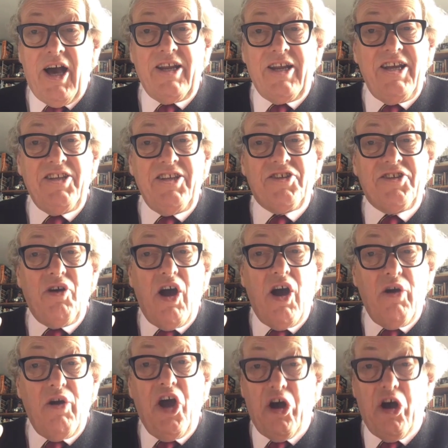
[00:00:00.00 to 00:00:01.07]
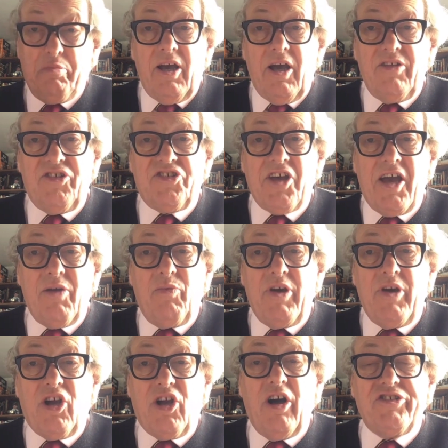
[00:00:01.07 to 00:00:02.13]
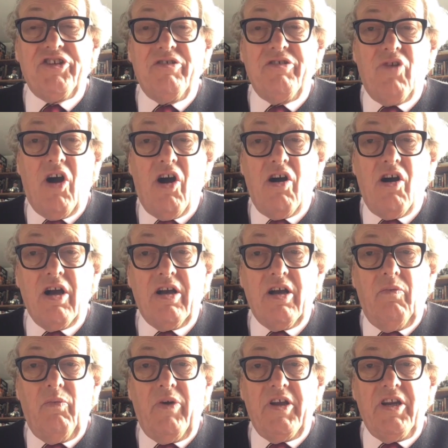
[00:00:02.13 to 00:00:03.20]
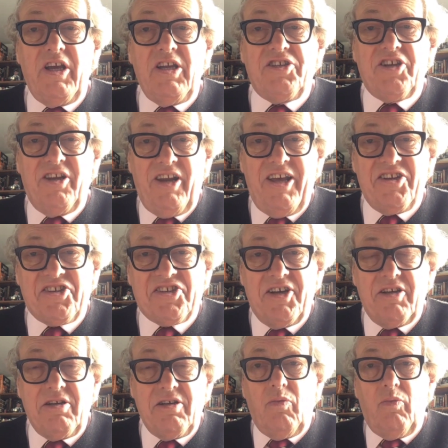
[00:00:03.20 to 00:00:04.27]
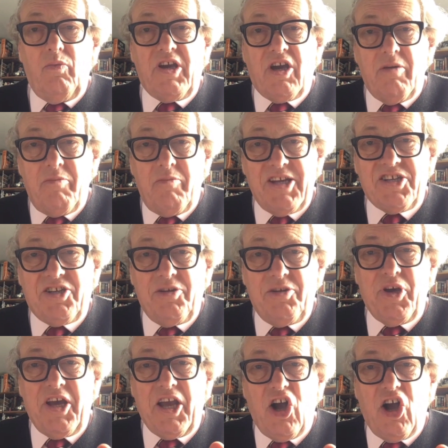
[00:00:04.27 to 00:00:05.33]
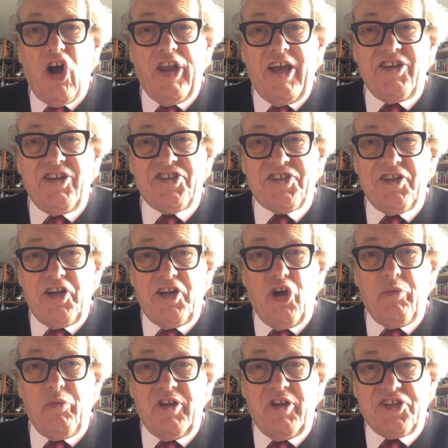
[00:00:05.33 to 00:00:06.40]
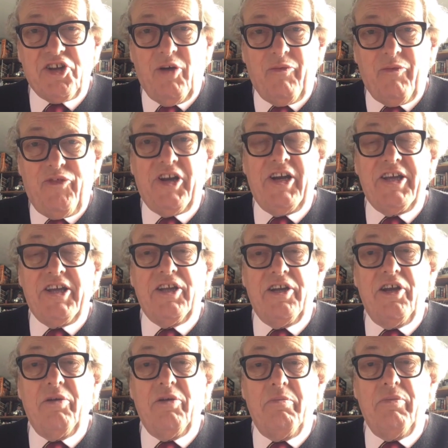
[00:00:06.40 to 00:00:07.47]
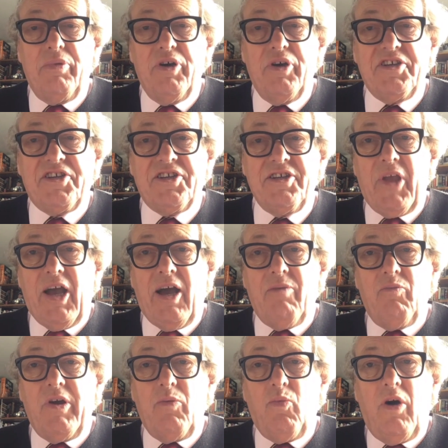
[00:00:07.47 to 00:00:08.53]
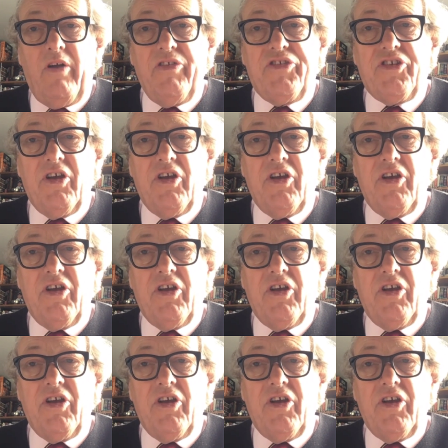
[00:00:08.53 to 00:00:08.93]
he needs to own up and say, we got it wrong. We need to listen. We commit to being honest and open and stop fiddling the numbers. And we want